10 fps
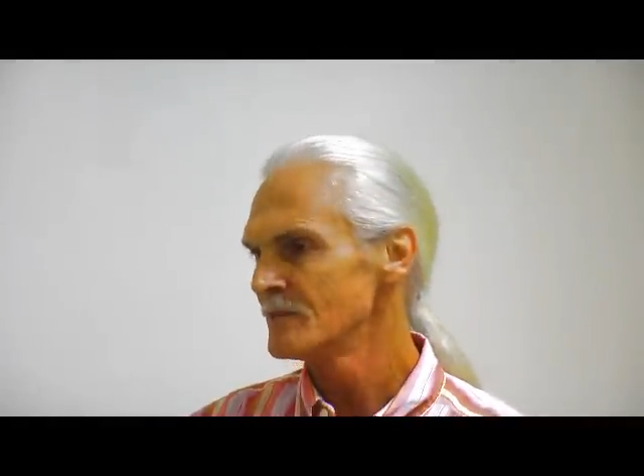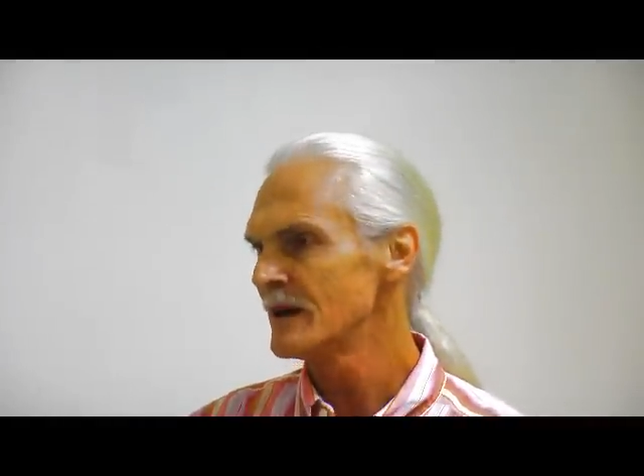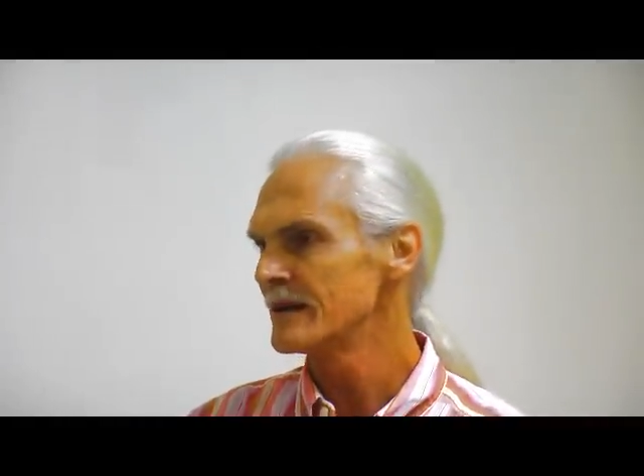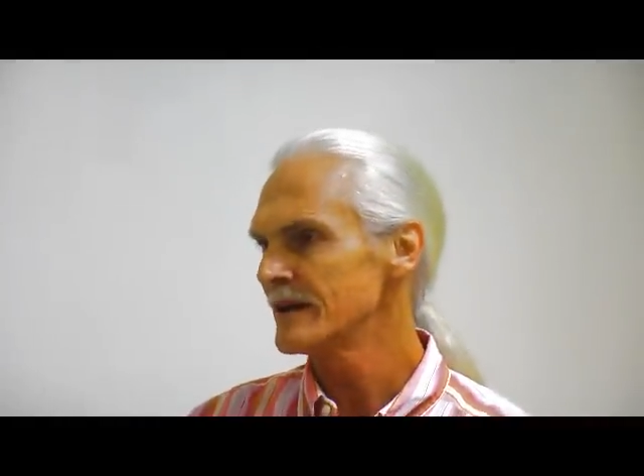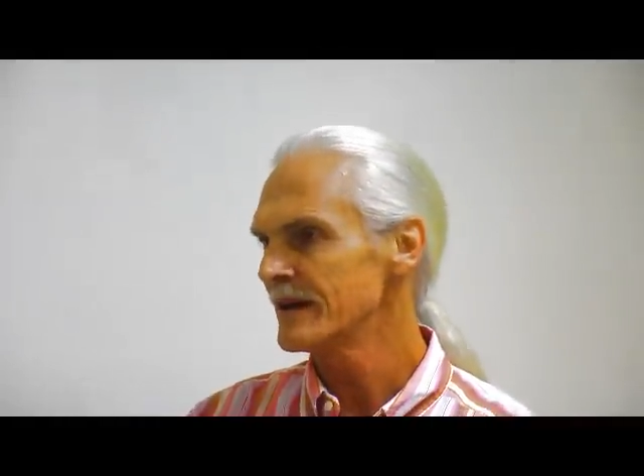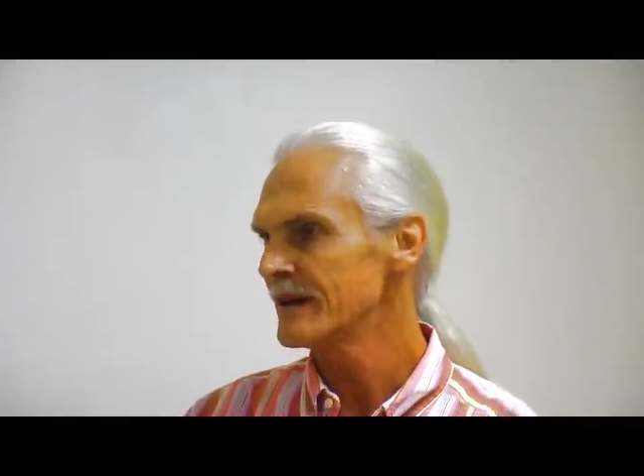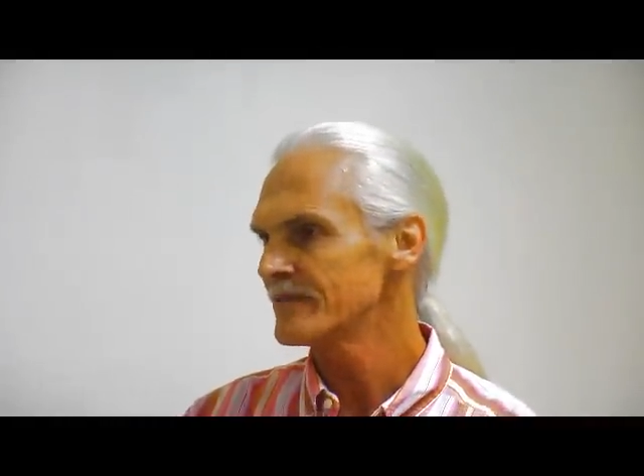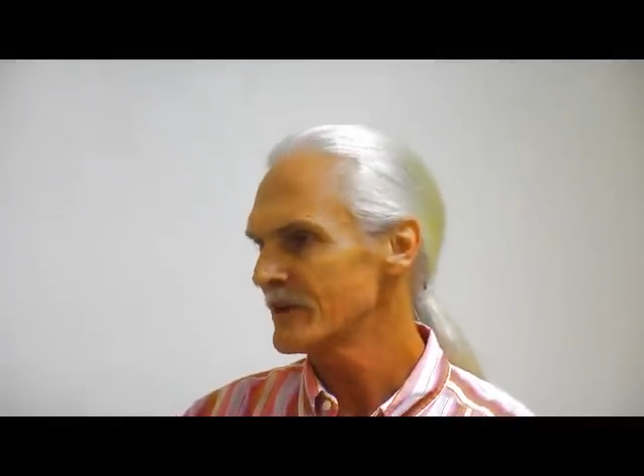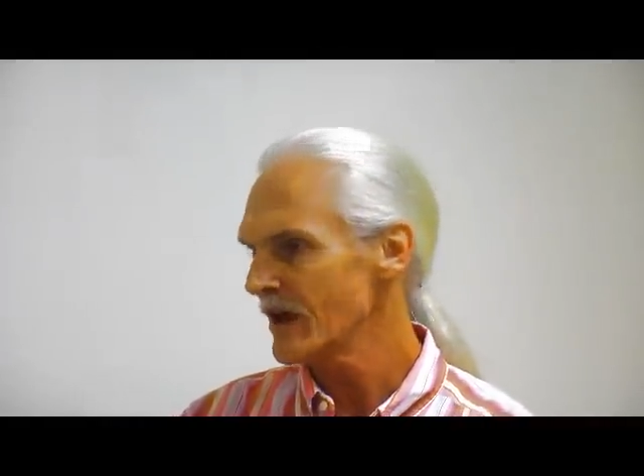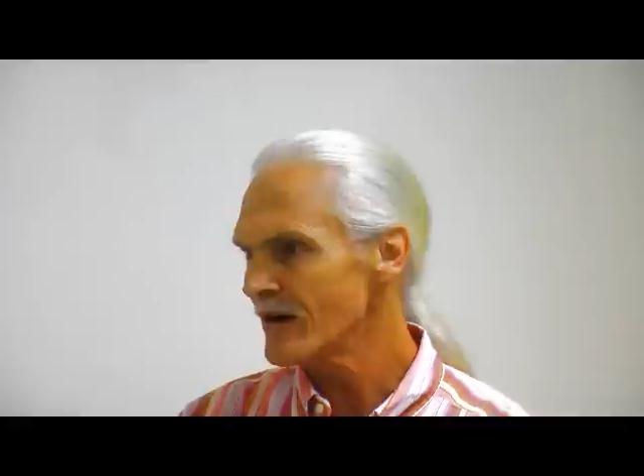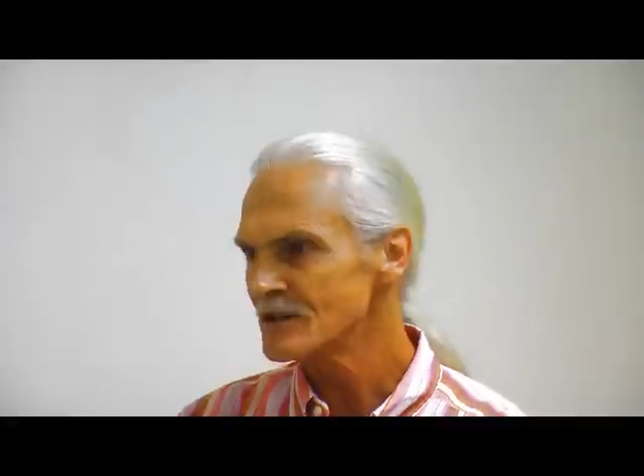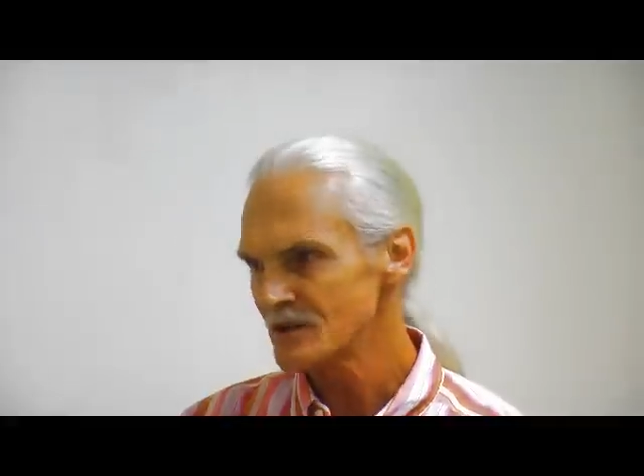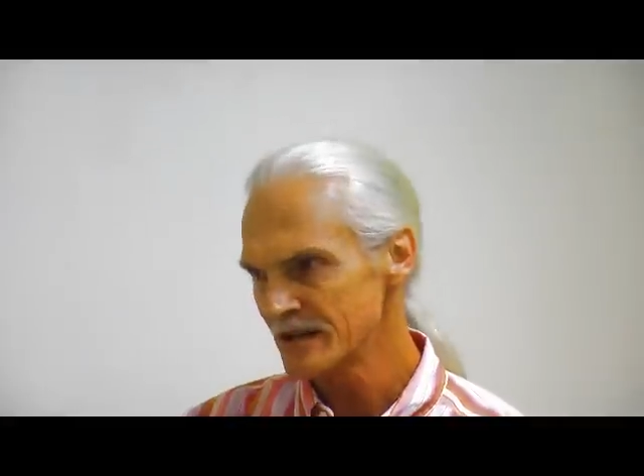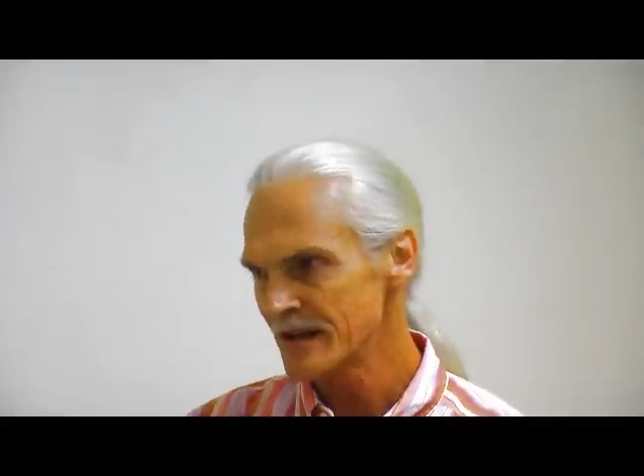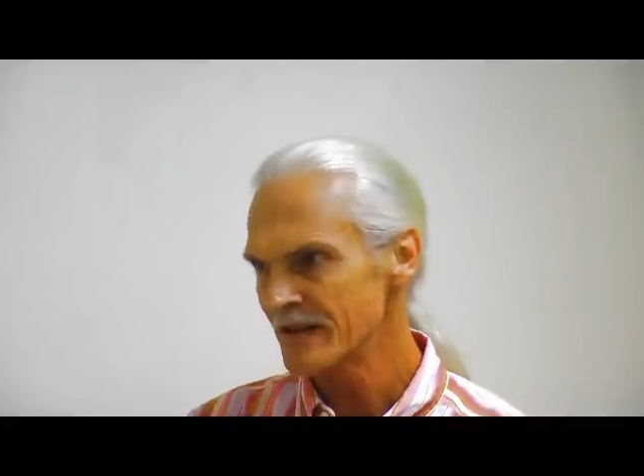But if they are
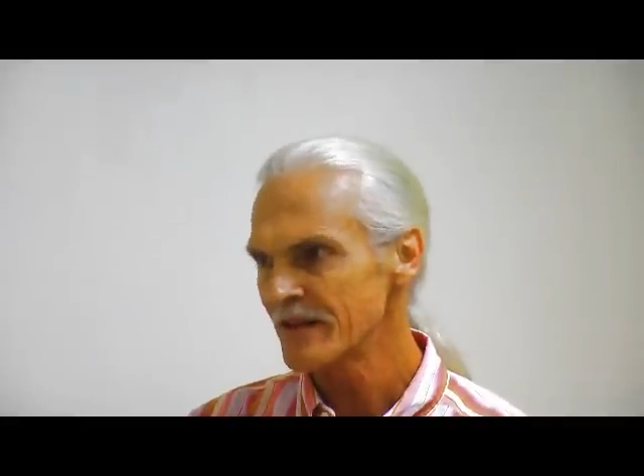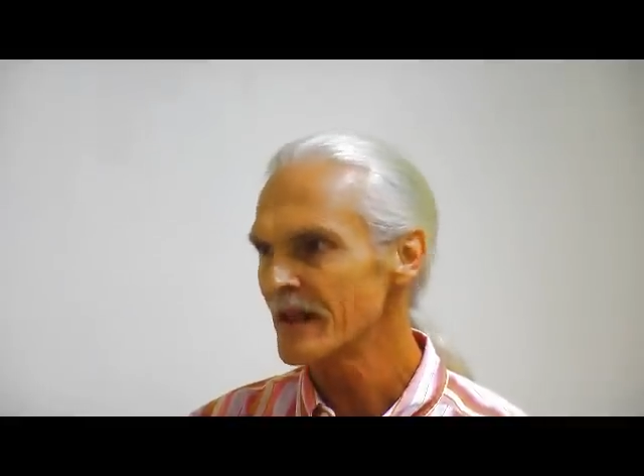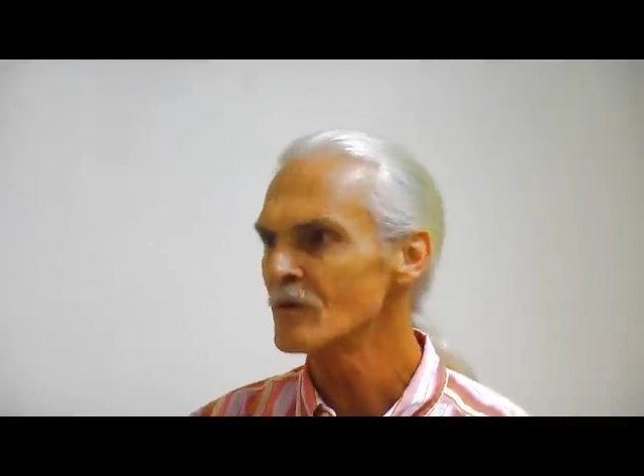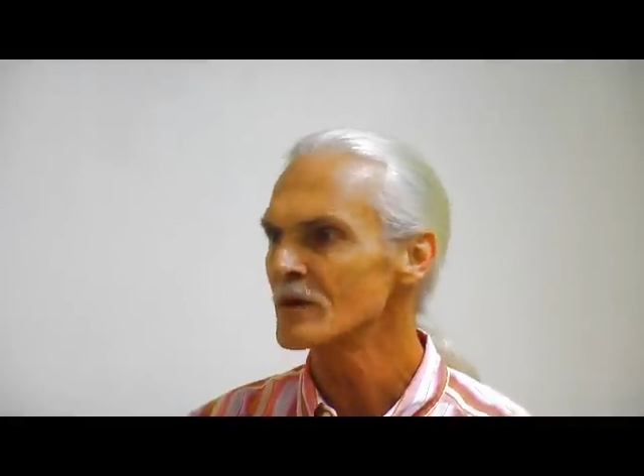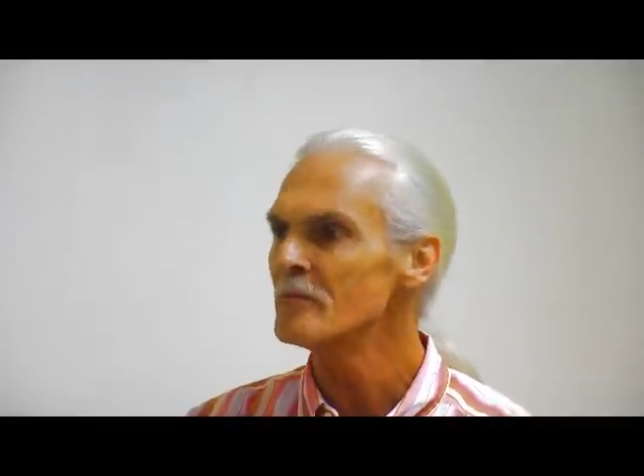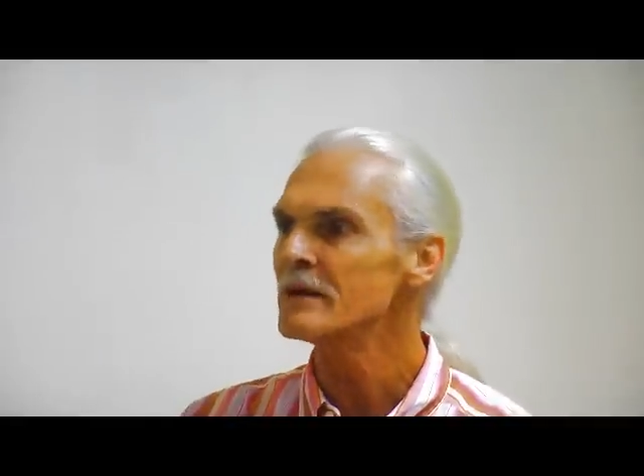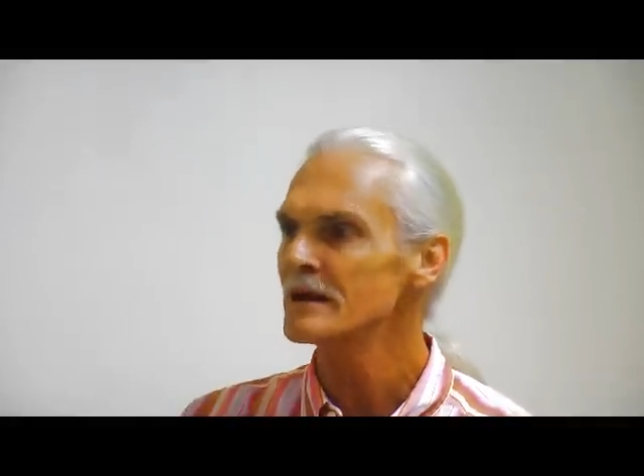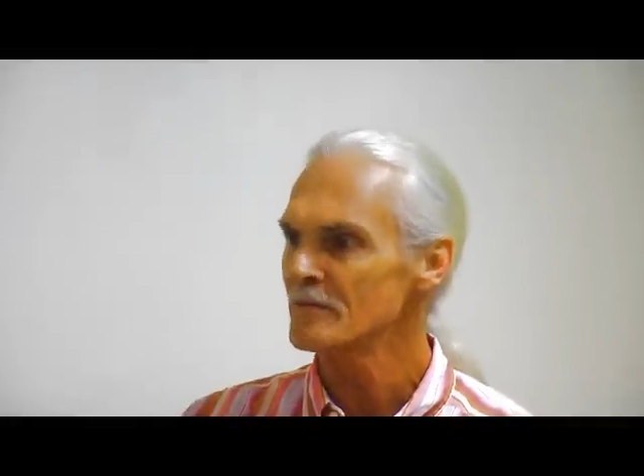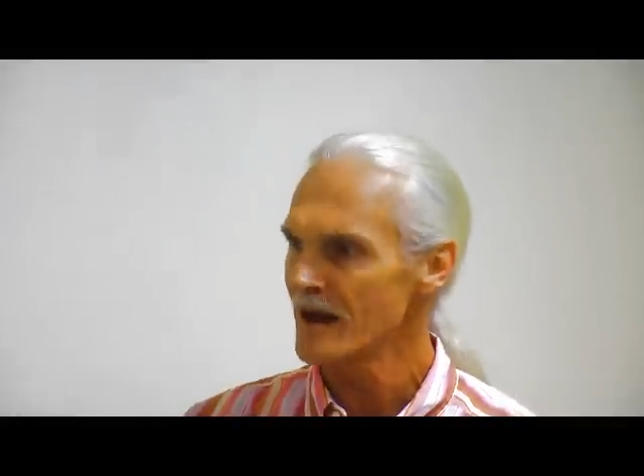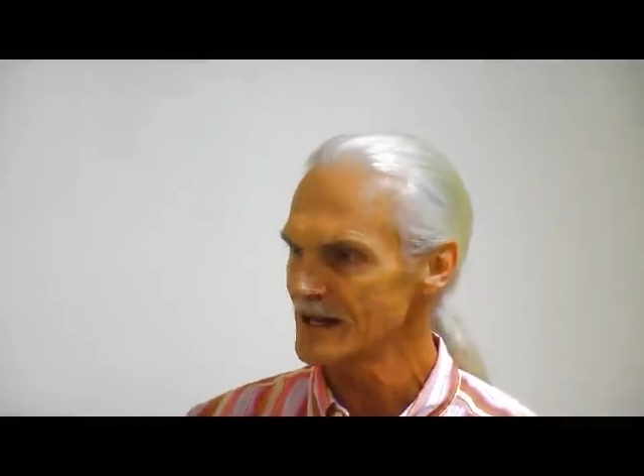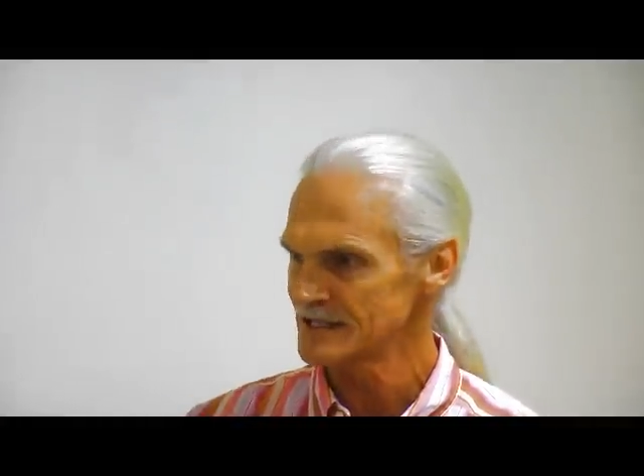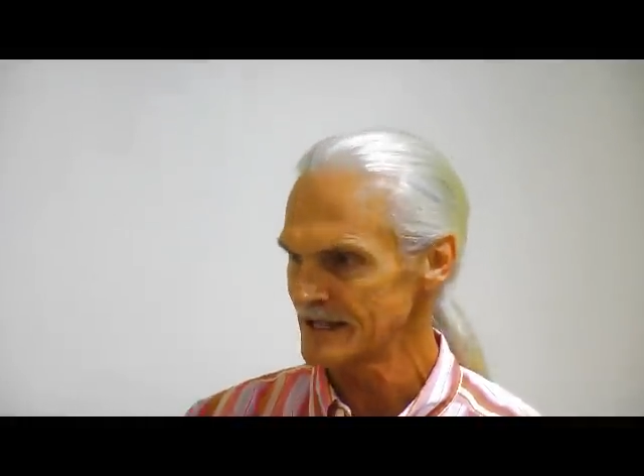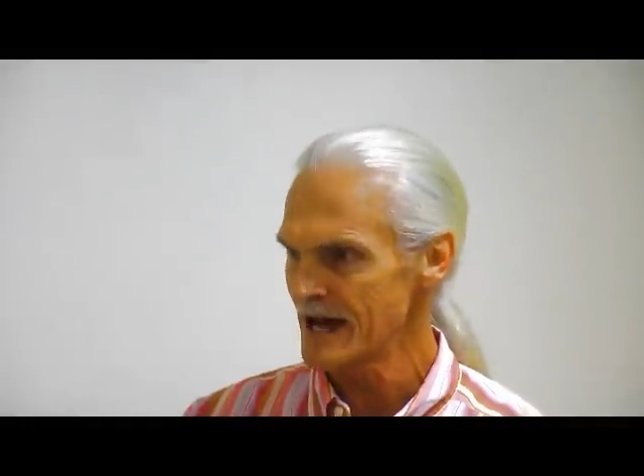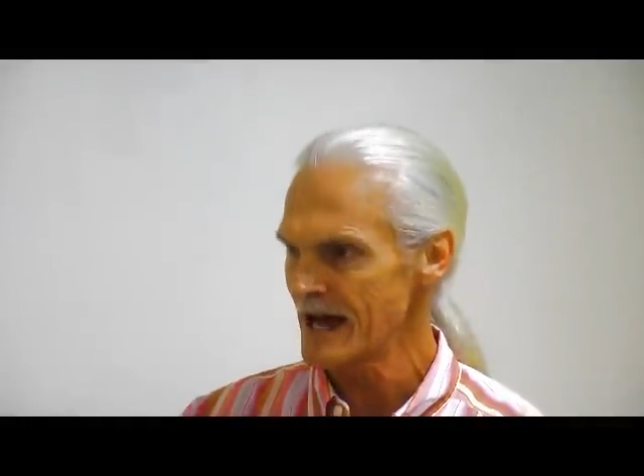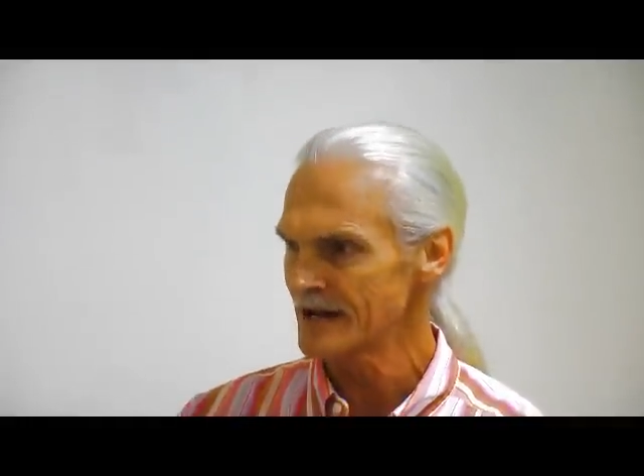doing that, then they want to minimize
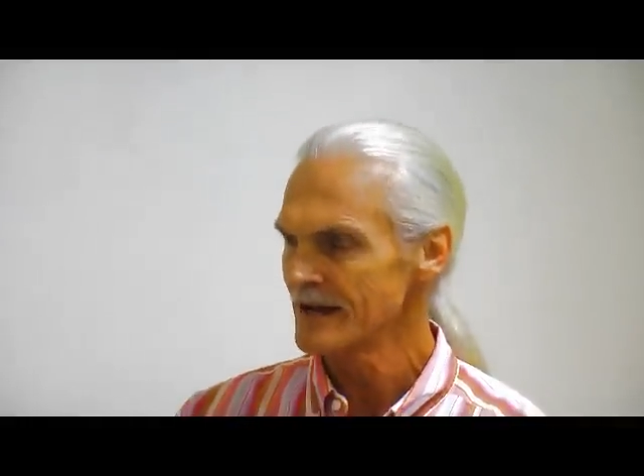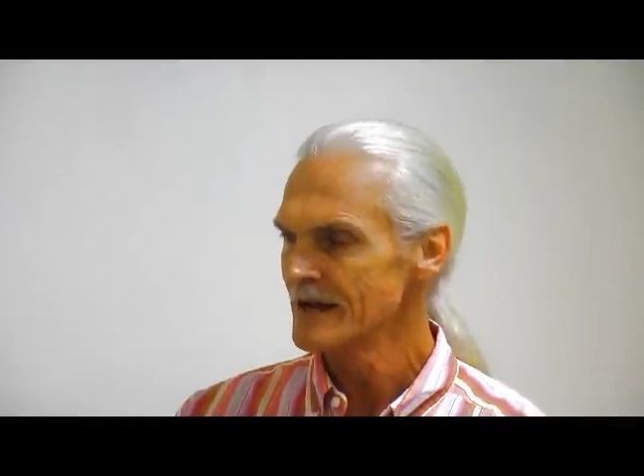that.